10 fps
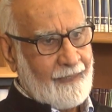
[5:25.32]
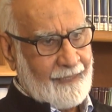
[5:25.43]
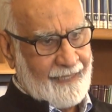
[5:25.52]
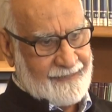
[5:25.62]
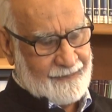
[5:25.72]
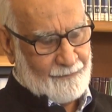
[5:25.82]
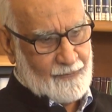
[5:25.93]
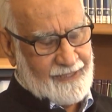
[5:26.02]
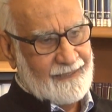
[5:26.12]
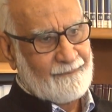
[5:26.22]
As a
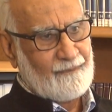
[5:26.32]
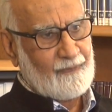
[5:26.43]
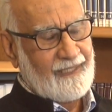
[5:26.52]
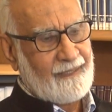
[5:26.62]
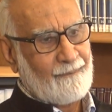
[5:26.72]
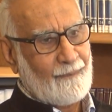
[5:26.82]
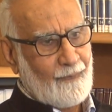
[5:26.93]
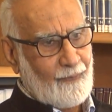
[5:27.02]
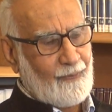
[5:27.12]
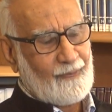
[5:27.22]
Muslim, we are
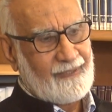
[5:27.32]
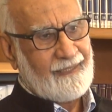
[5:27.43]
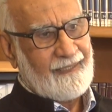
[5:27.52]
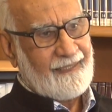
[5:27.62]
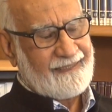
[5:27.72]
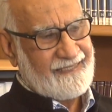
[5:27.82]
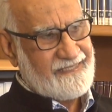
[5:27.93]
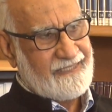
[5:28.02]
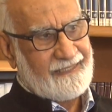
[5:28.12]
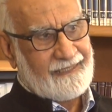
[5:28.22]
more
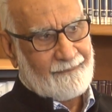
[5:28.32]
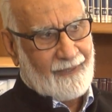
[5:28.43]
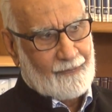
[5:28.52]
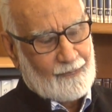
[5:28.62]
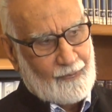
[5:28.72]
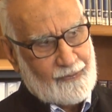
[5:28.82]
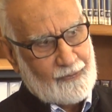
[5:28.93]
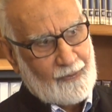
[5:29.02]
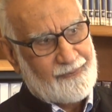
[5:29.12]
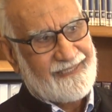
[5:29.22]
concerned about those
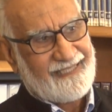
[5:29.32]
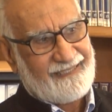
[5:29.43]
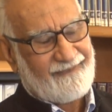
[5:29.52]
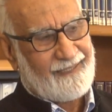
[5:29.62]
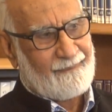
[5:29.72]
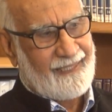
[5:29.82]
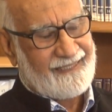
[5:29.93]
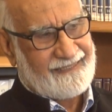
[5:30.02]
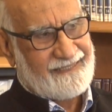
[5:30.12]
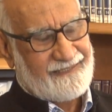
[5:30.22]
groups than even
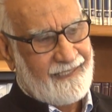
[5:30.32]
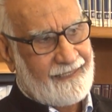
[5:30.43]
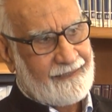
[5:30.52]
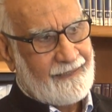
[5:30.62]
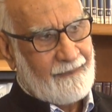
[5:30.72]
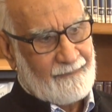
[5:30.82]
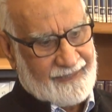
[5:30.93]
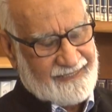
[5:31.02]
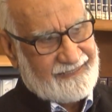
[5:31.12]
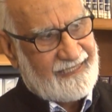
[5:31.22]
Americans are,
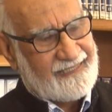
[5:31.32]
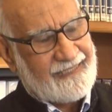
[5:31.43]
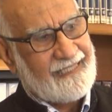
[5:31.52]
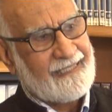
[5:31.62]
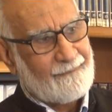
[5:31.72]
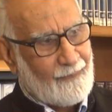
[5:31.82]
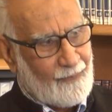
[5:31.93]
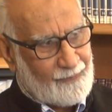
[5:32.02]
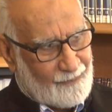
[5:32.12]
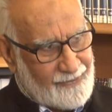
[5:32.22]
because they're killing
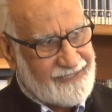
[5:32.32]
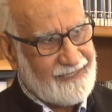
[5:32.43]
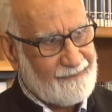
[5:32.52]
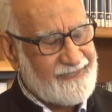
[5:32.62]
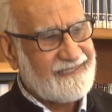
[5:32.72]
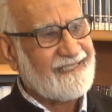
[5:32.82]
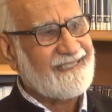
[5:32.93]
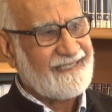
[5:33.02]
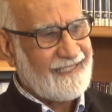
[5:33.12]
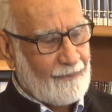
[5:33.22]
more Muslims
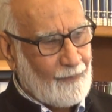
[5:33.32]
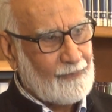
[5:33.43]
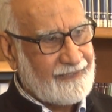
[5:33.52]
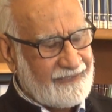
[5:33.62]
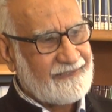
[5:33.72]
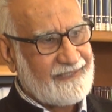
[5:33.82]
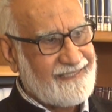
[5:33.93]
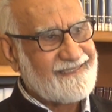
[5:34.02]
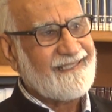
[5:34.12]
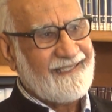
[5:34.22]
within their own
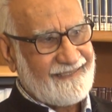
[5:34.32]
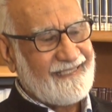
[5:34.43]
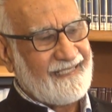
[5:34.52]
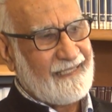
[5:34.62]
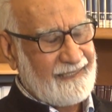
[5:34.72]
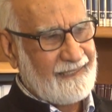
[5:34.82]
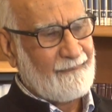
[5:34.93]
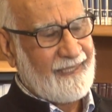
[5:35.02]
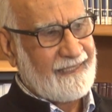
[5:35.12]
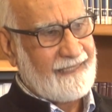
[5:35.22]
countries than in
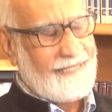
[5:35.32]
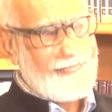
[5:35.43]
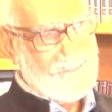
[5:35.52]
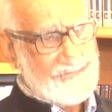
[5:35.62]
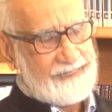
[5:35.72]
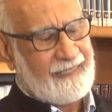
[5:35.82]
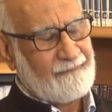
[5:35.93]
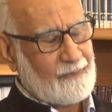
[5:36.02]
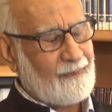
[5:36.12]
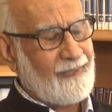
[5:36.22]
America. I came
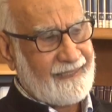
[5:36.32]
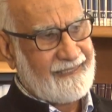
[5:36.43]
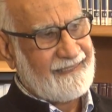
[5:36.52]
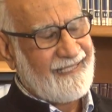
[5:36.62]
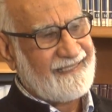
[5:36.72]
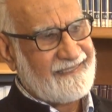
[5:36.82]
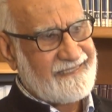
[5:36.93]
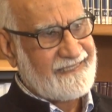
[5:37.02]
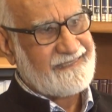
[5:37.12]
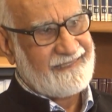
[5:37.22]
to America in
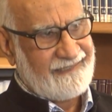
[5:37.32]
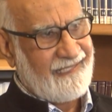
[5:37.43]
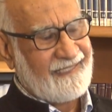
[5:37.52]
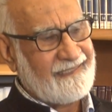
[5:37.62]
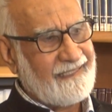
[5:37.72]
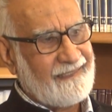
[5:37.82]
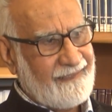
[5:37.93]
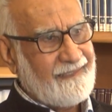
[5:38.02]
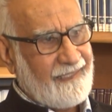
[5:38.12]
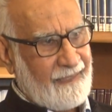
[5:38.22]
1969, and
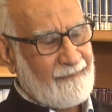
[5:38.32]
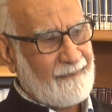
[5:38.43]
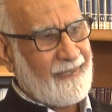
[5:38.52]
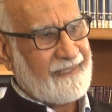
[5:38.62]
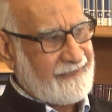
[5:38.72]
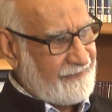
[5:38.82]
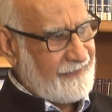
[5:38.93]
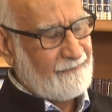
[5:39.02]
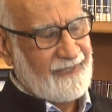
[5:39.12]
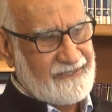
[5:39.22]
I'm American,
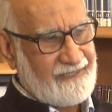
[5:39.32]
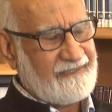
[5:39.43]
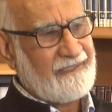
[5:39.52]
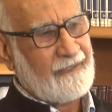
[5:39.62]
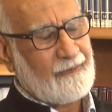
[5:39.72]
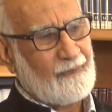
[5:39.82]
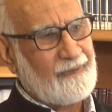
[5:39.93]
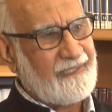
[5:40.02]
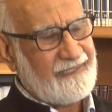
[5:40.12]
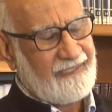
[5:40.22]
and my children are
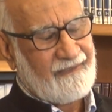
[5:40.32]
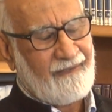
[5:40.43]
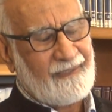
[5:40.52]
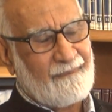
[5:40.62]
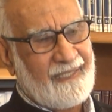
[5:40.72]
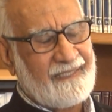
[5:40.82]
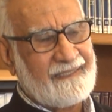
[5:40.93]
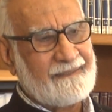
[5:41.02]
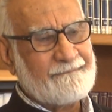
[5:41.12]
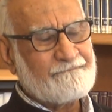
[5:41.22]
grown and they are all American.